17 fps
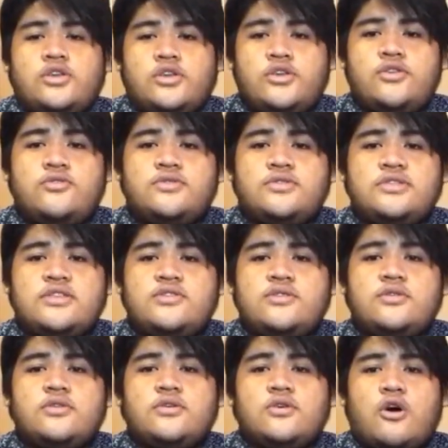
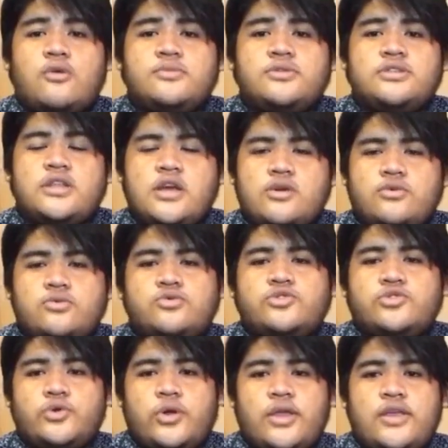using Ohm's law
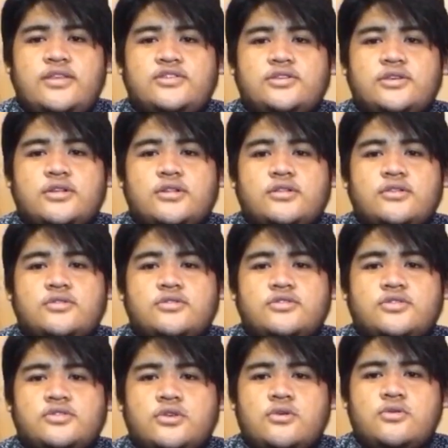triangle.
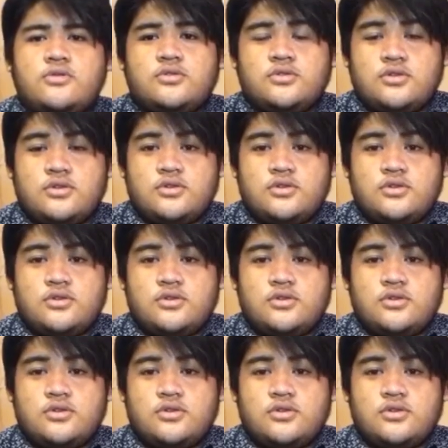So,